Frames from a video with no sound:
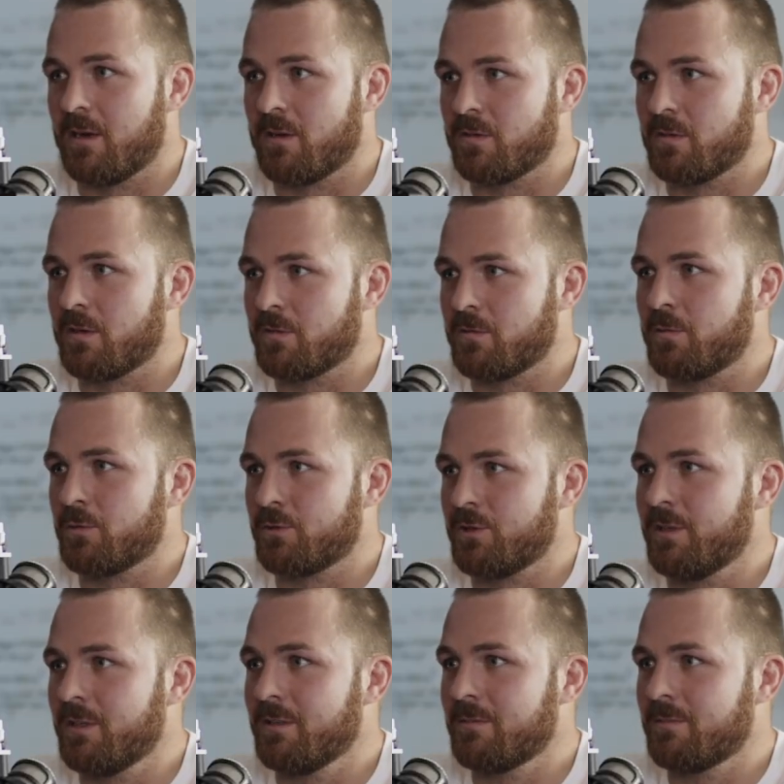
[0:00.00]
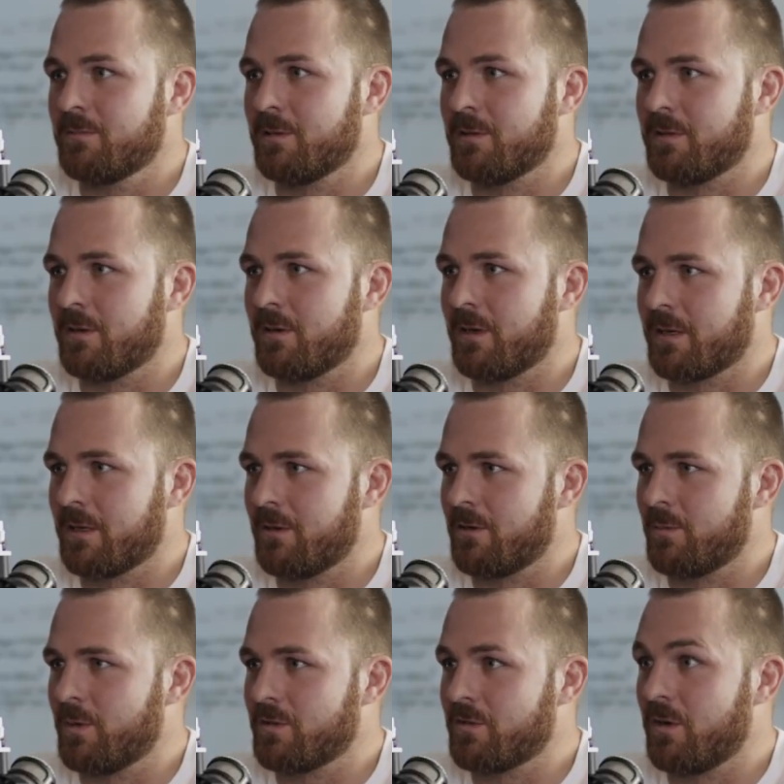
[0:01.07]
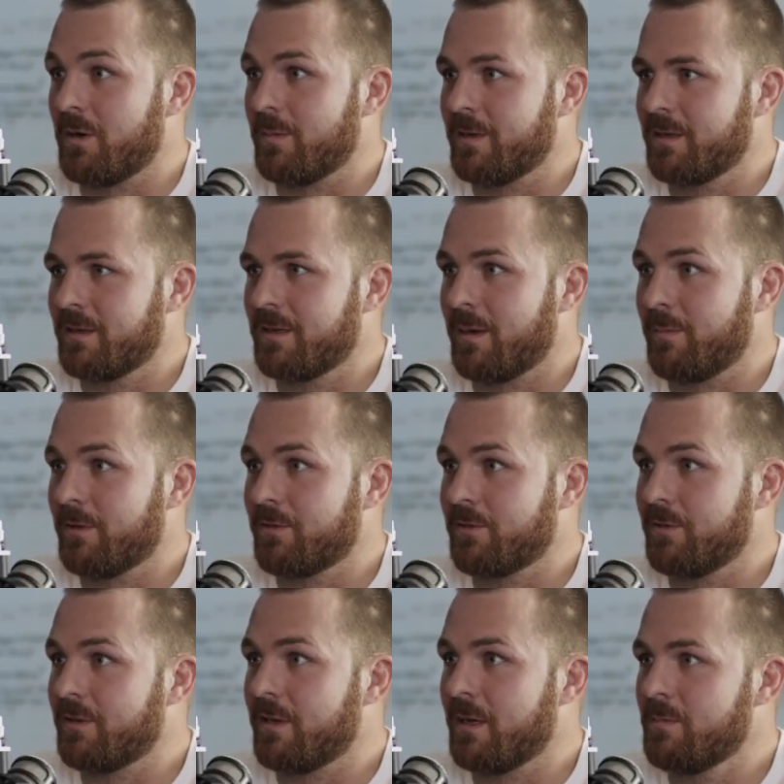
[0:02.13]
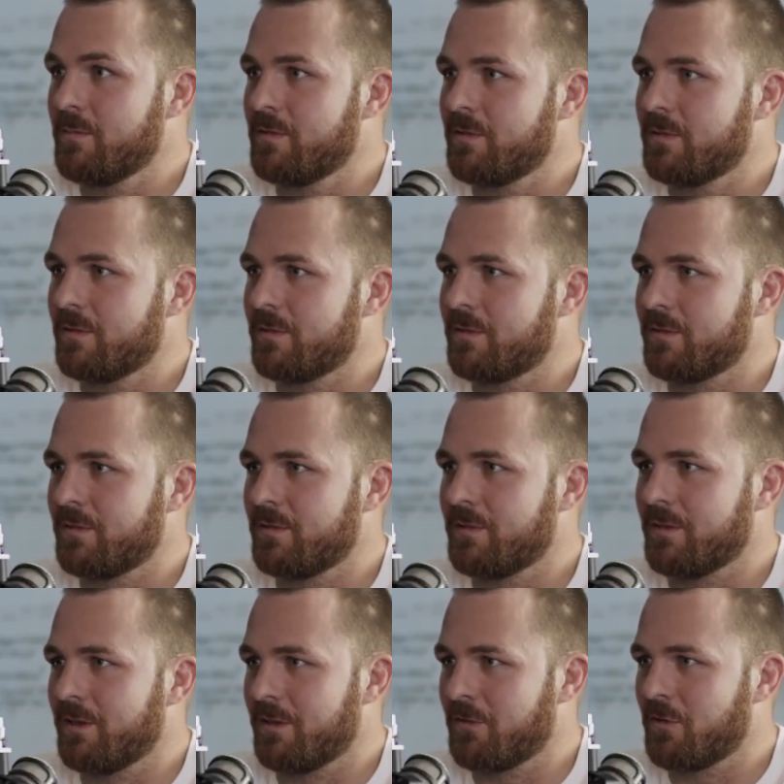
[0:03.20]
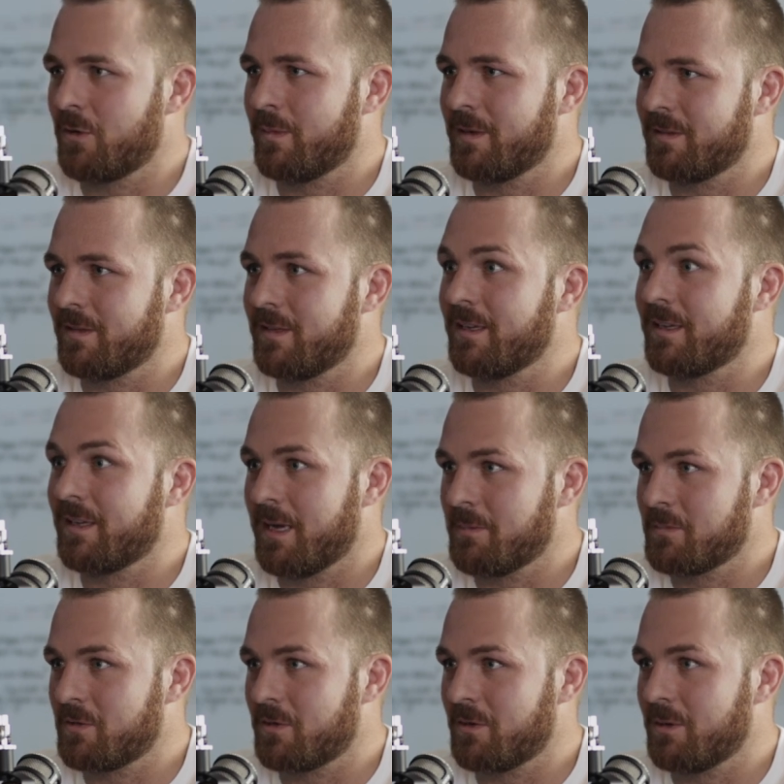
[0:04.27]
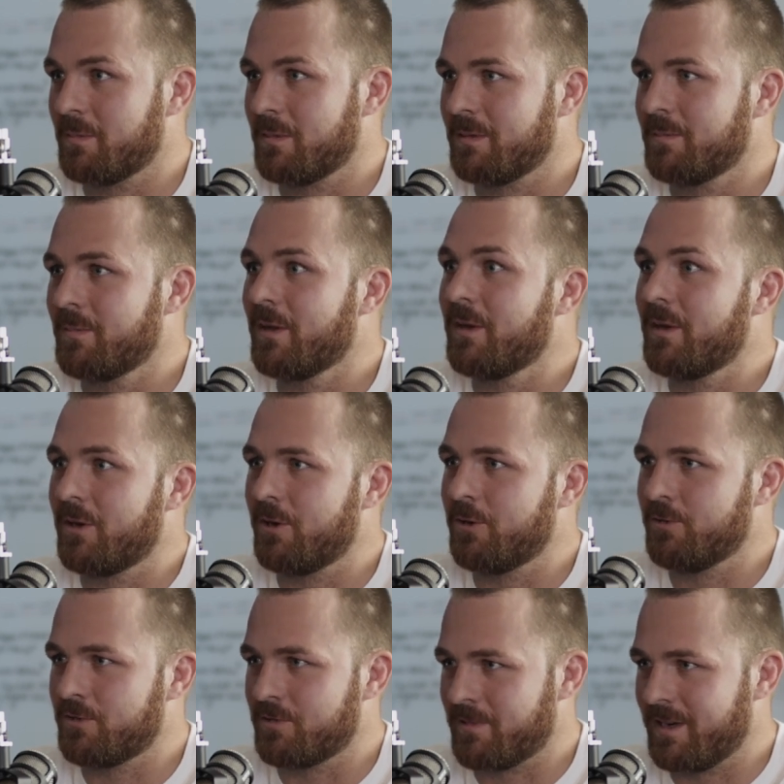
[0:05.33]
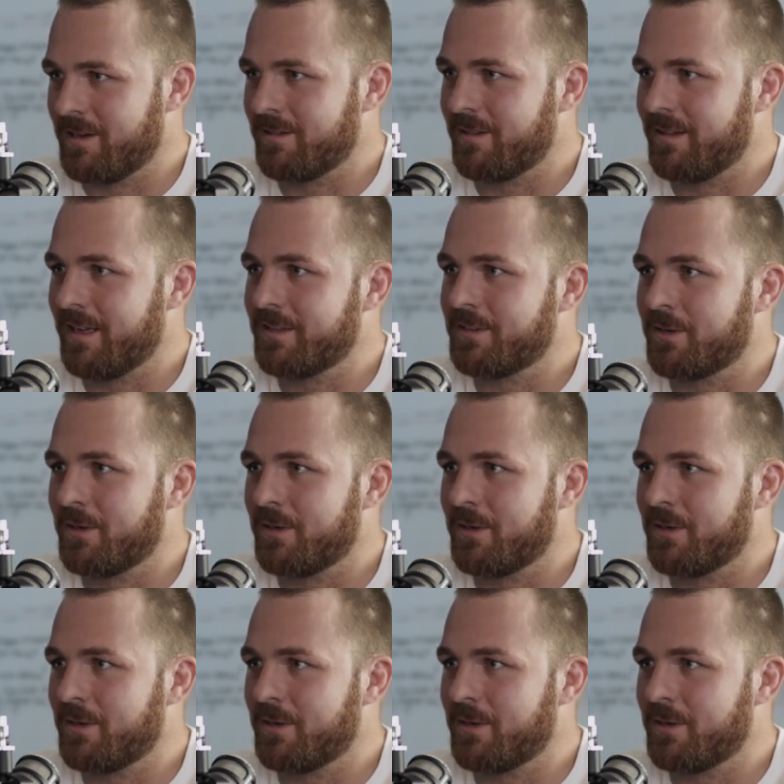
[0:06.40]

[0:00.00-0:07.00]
I was fortunate with a lot of my timing coming through teams because timing to get game time and who's around at that